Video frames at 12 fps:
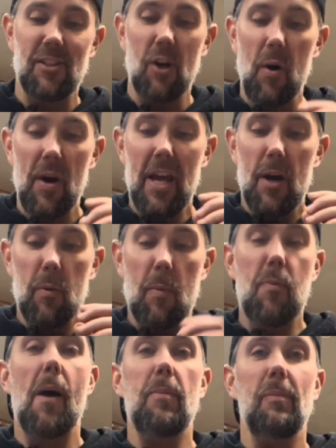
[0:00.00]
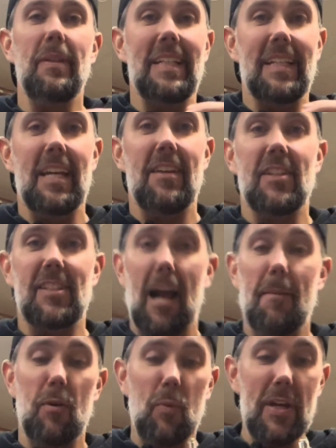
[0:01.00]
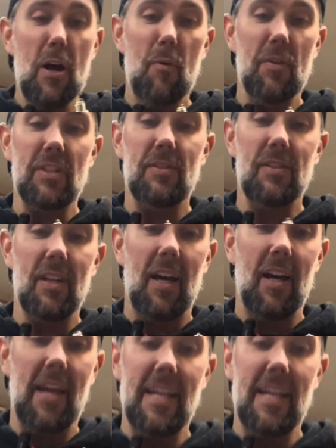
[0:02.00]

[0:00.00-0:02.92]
So we'll probably in the time that we own this uh,